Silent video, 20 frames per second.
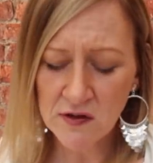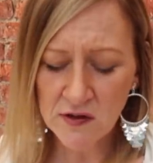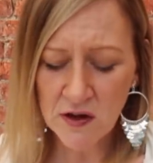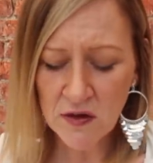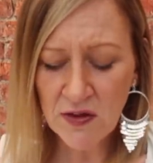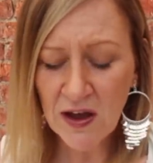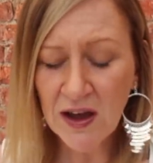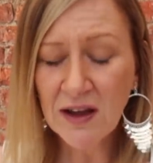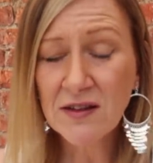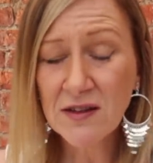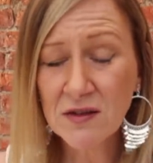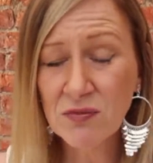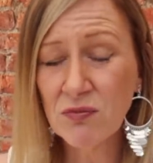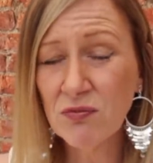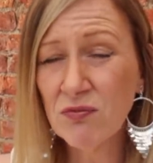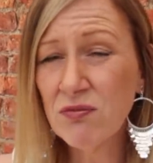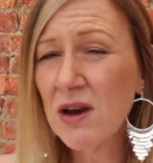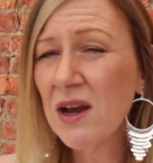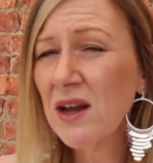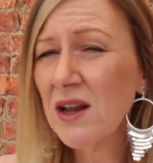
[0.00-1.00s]
So that's
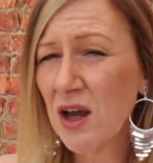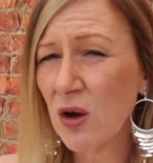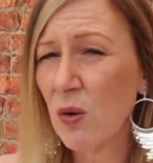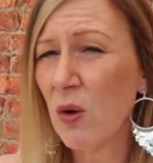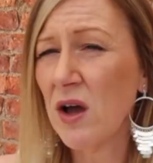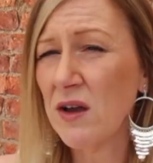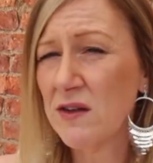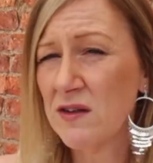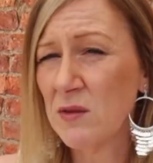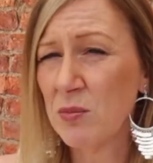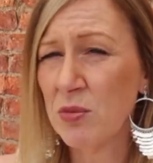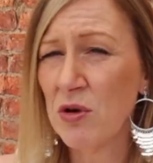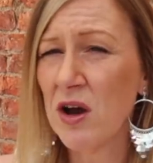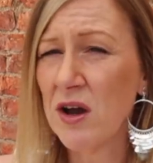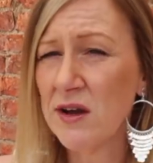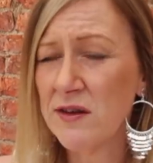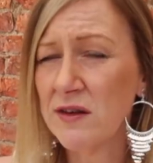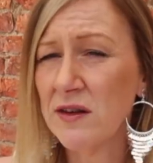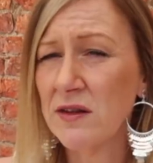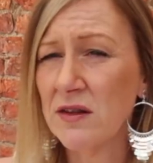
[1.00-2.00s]
really quite
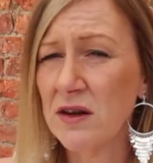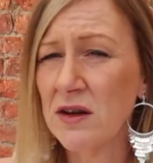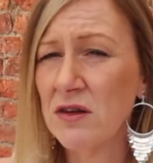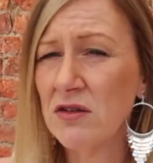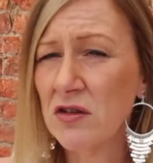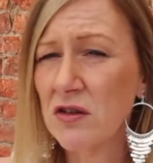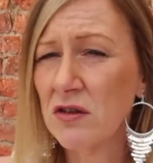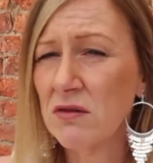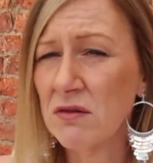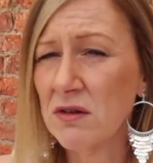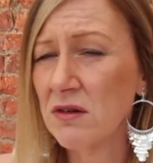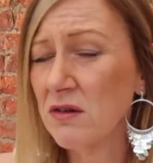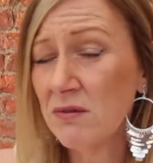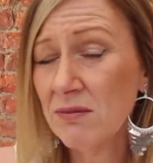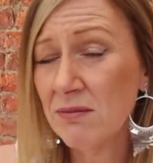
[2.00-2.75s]
surprising that it doesn't